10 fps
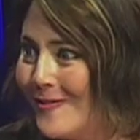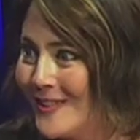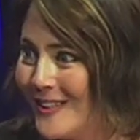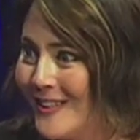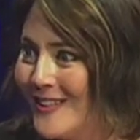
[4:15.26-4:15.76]

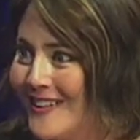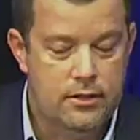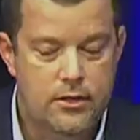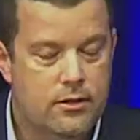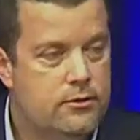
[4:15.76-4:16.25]
Well, yes, the
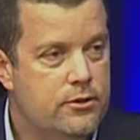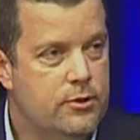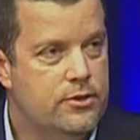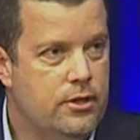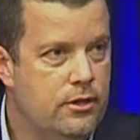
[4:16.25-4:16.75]
Carleton
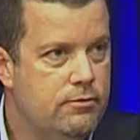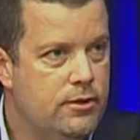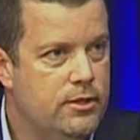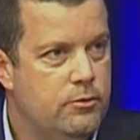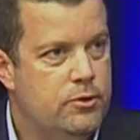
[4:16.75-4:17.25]
Reserve
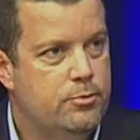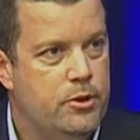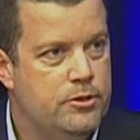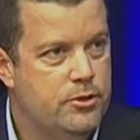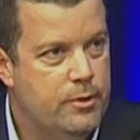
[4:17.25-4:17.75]
uh, was
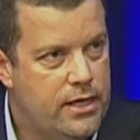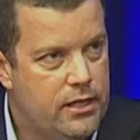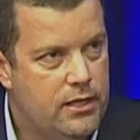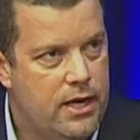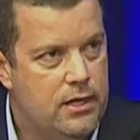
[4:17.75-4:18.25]
purchased back
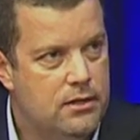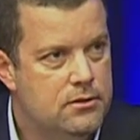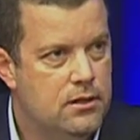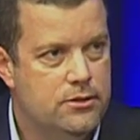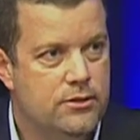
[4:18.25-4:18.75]
in the
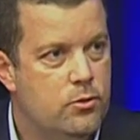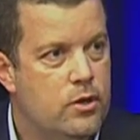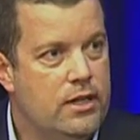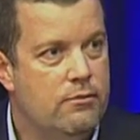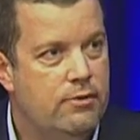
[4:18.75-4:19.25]
eighties. That's a
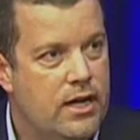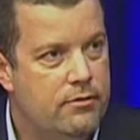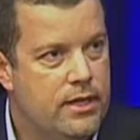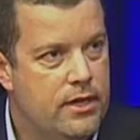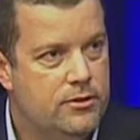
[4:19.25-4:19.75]

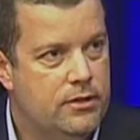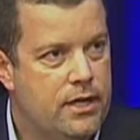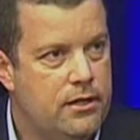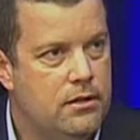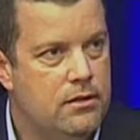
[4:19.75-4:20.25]
twenty-five thousand
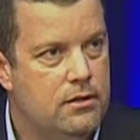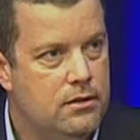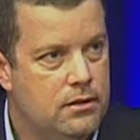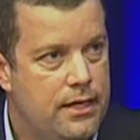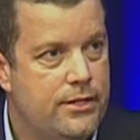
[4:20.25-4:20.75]
acre
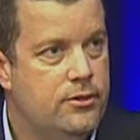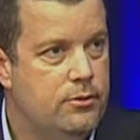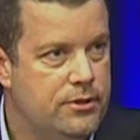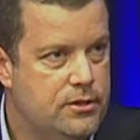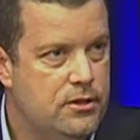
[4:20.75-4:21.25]
nature
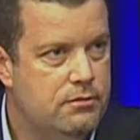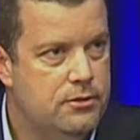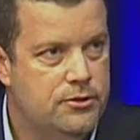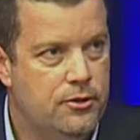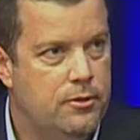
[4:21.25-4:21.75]
reserve.
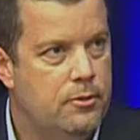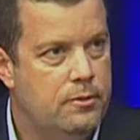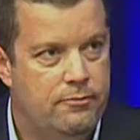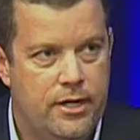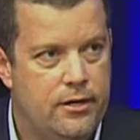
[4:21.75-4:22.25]
So
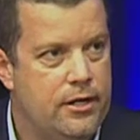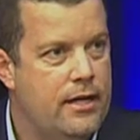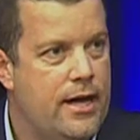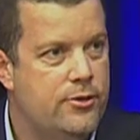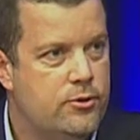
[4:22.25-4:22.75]
very
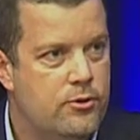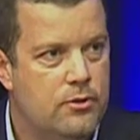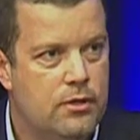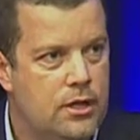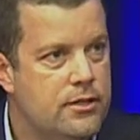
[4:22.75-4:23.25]

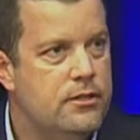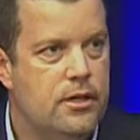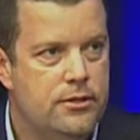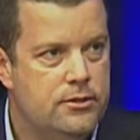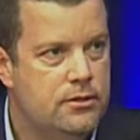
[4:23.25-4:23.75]
natural,
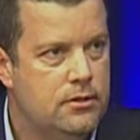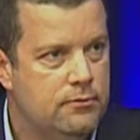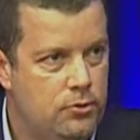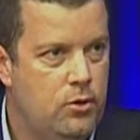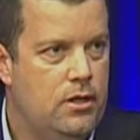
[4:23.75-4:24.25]
untouched
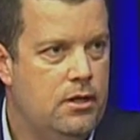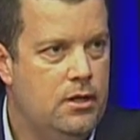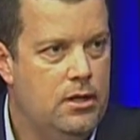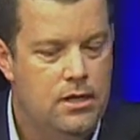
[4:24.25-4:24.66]
Florida.